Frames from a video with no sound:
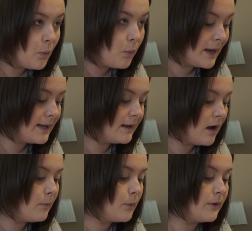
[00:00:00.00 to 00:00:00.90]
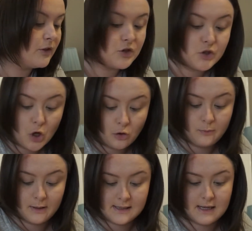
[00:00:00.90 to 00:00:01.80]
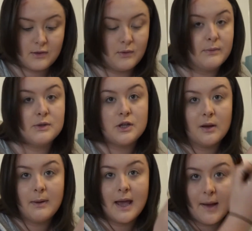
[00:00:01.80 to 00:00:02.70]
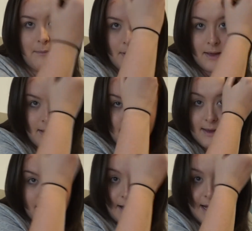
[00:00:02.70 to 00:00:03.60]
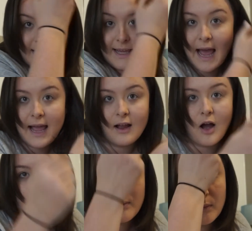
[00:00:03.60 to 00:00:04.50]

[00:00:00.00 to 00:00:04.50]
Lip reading: waking up with a jolt because I thought it was 2 PM. Like getting up,